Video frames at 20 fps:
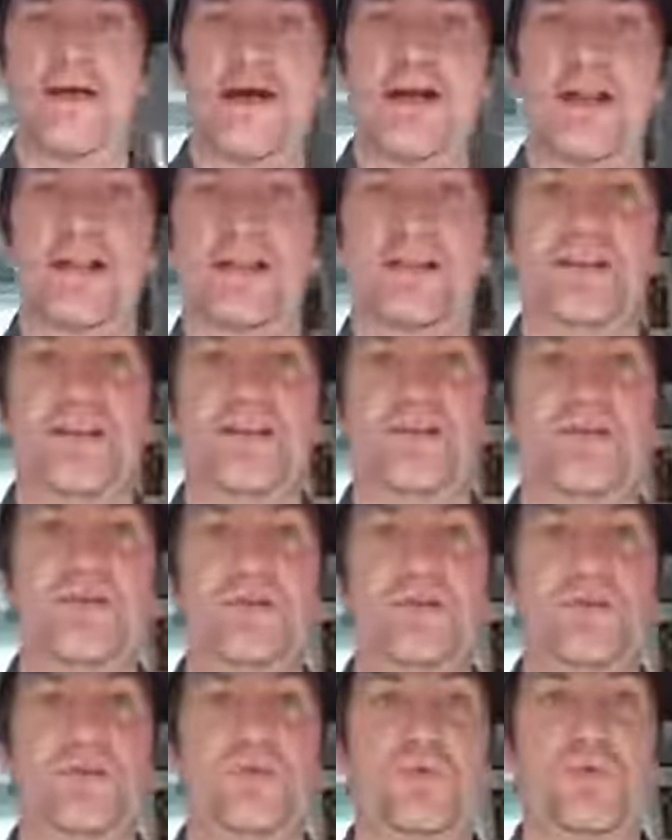I'll give
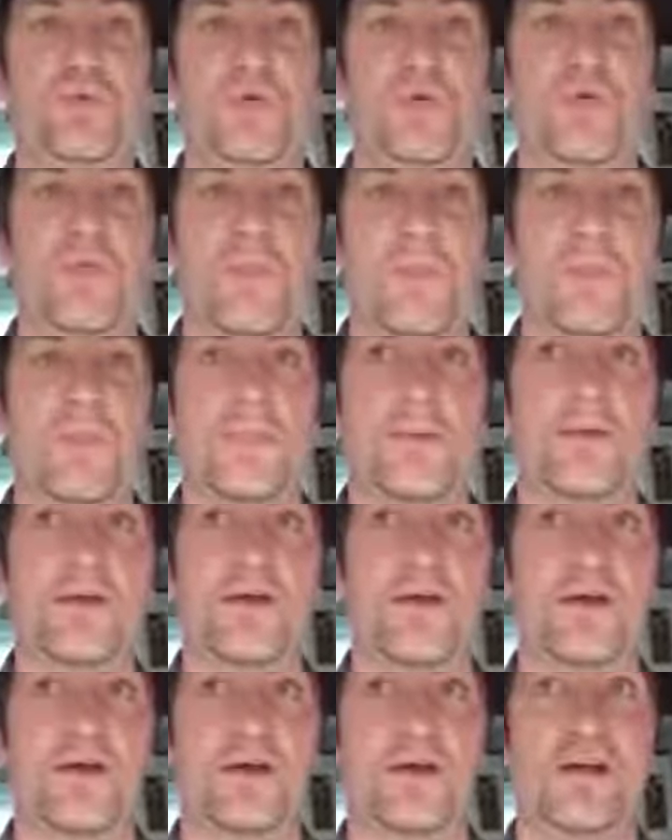you
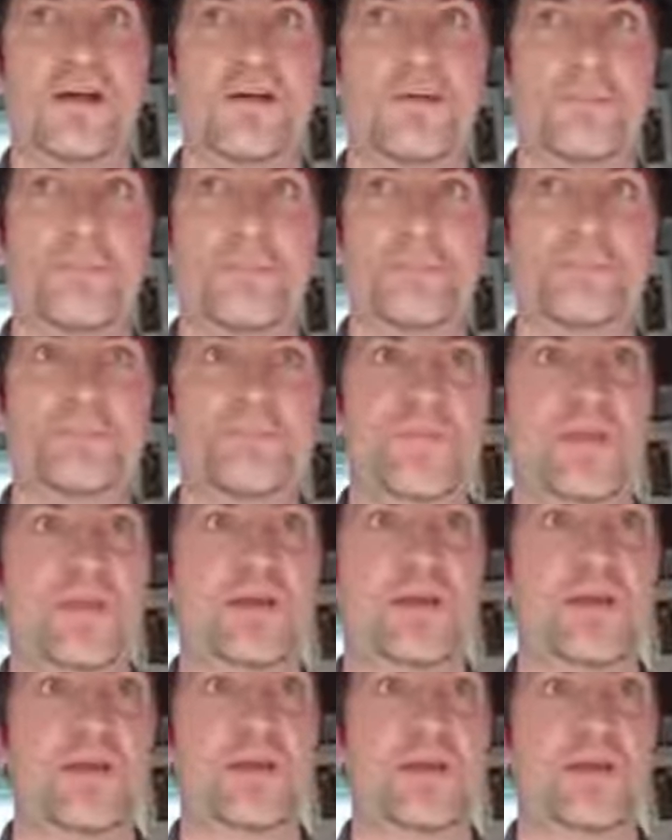some
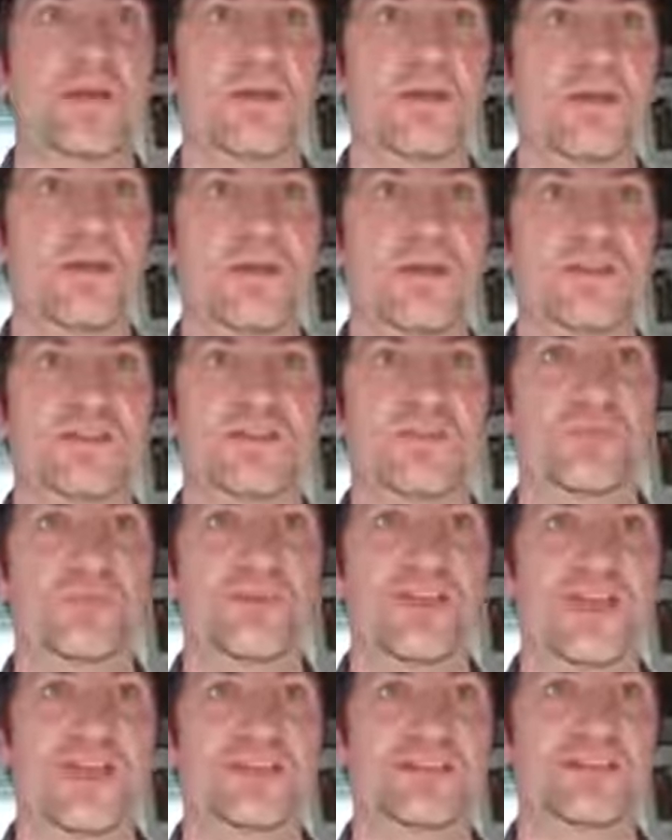
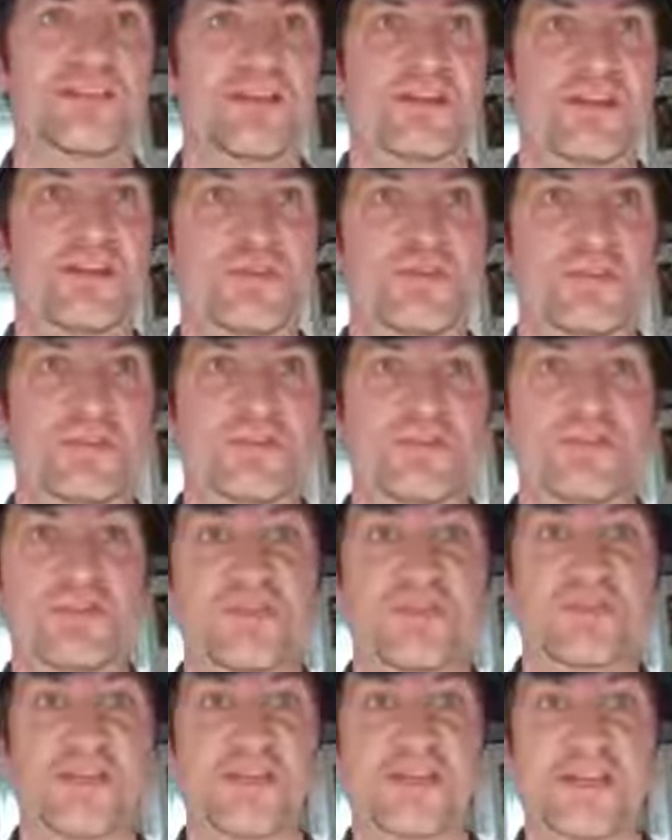nested loops,
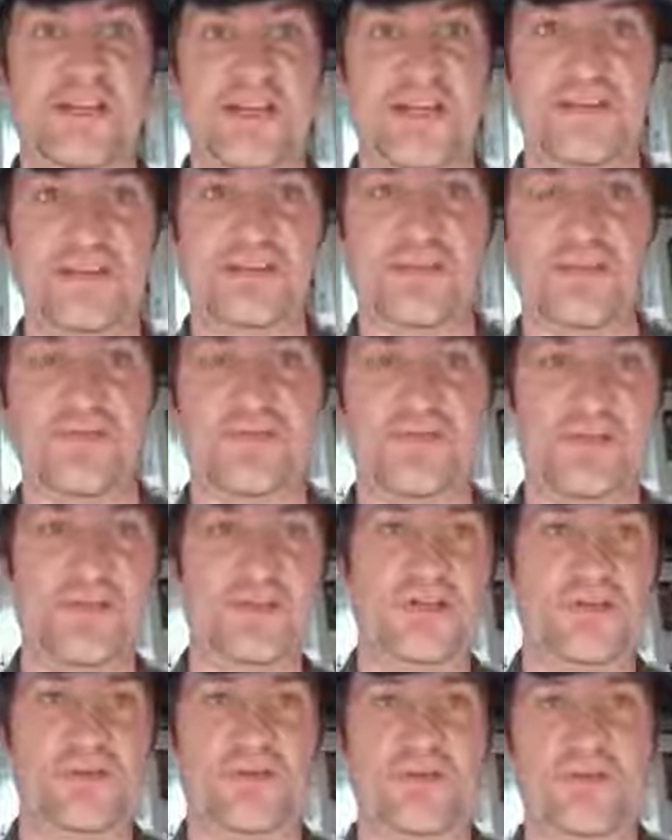just in case that
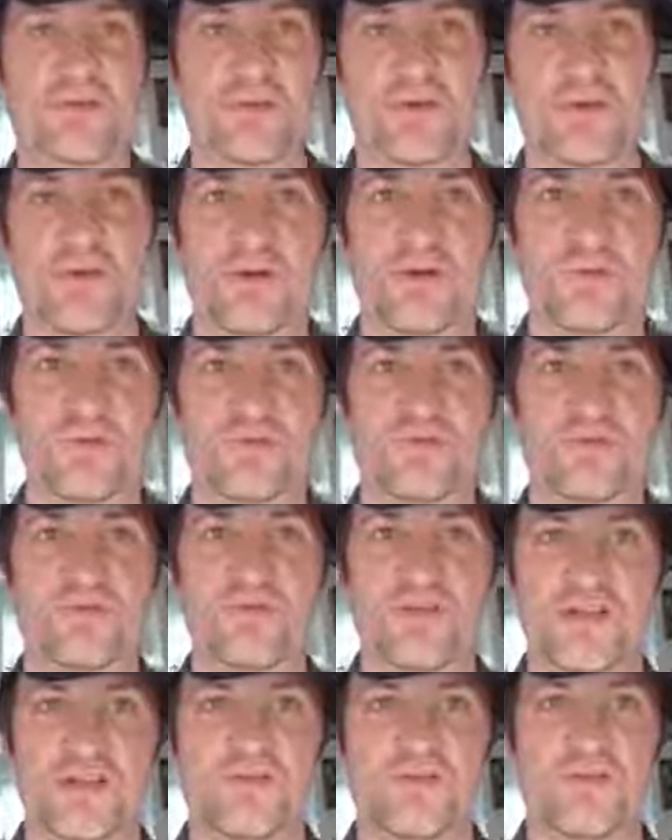video won't
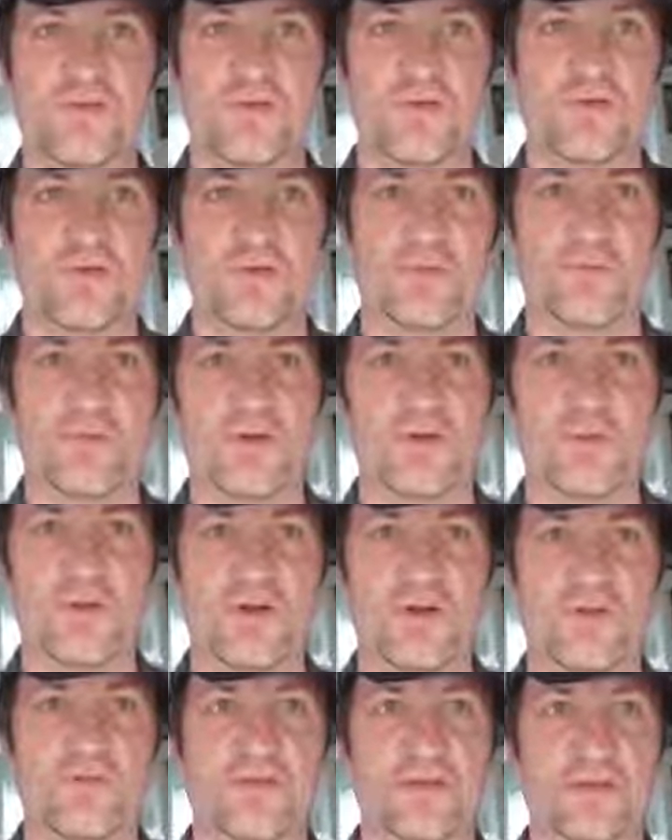transfer or
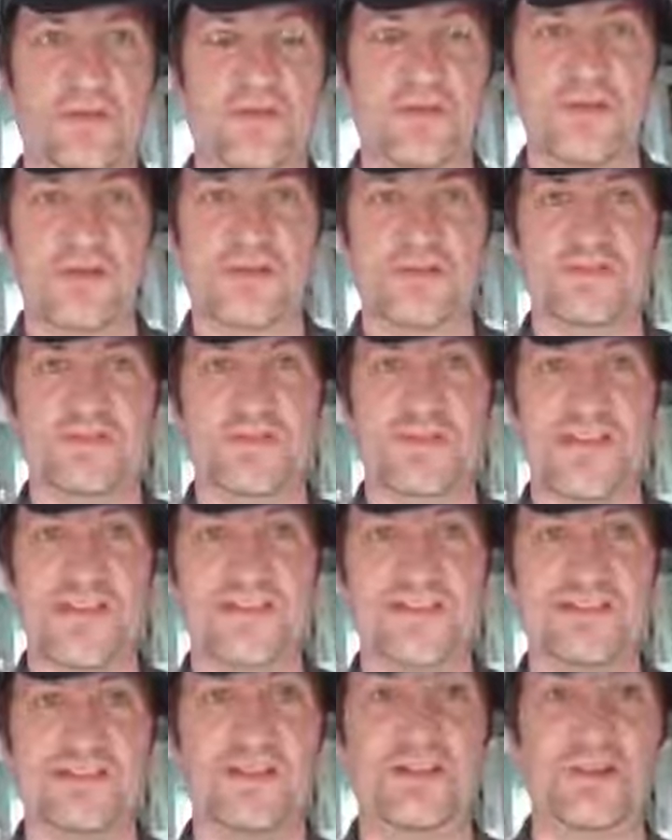whatever. So
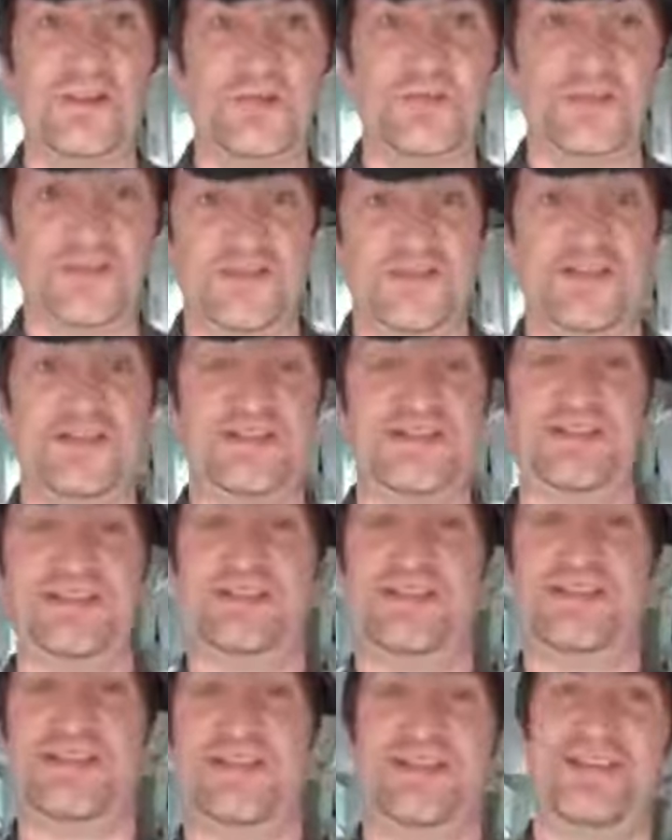nested loops, this
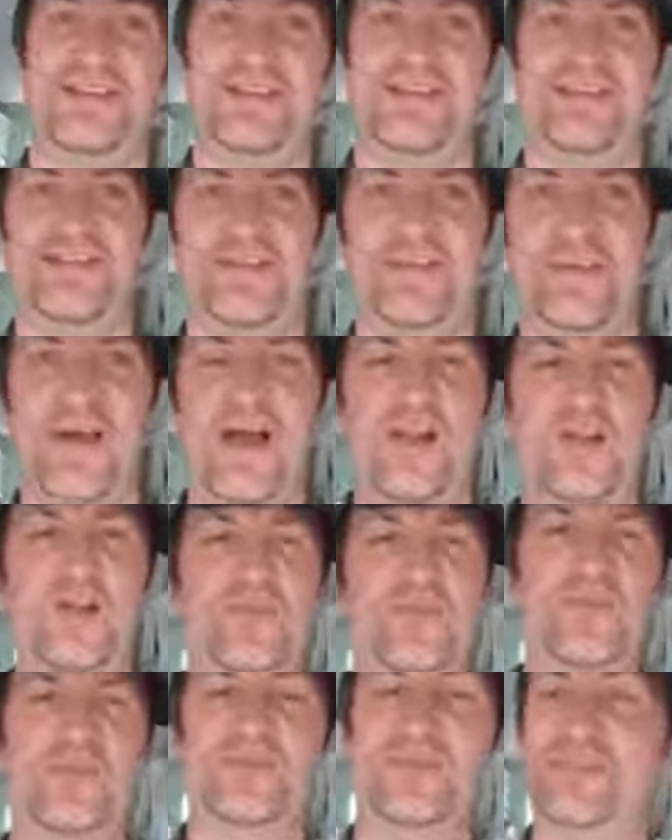is like, I
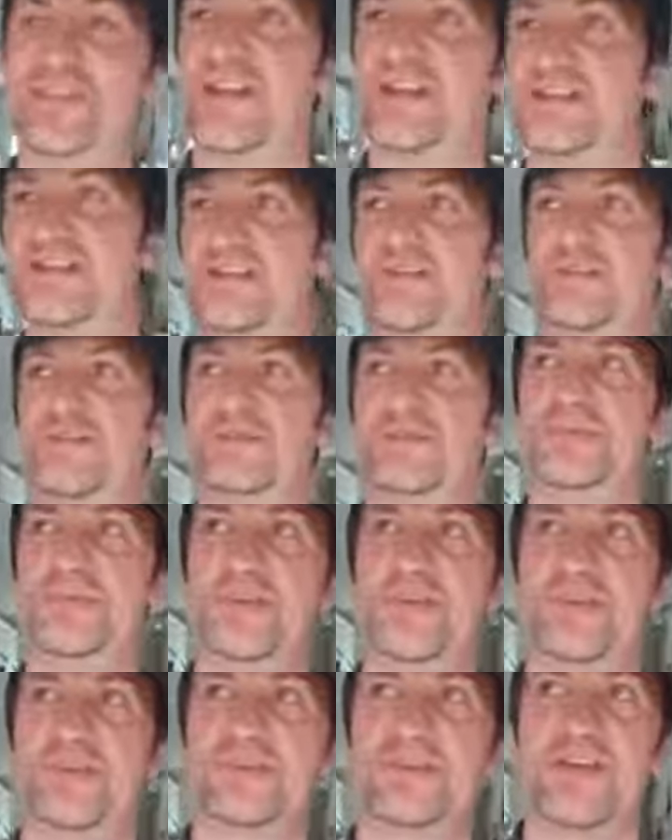love nested loops
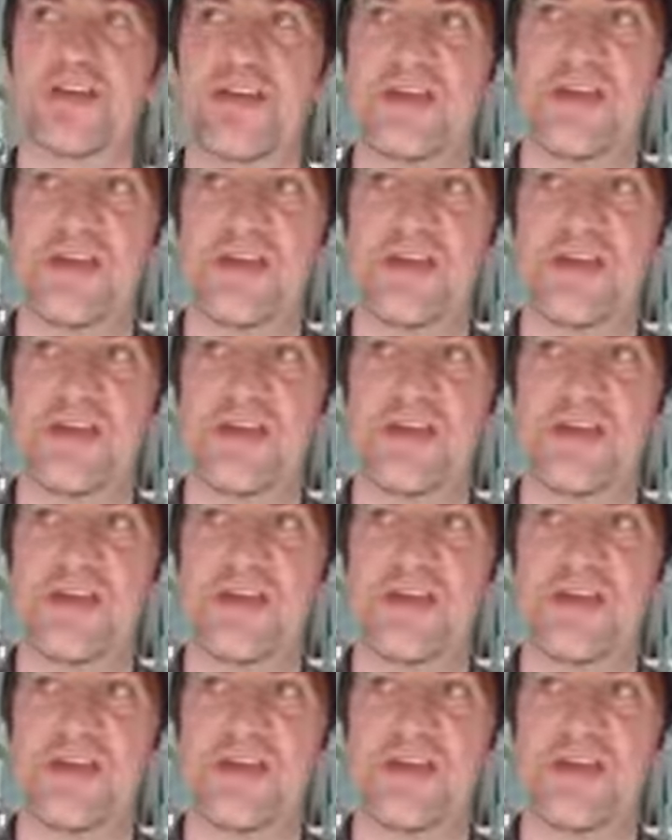because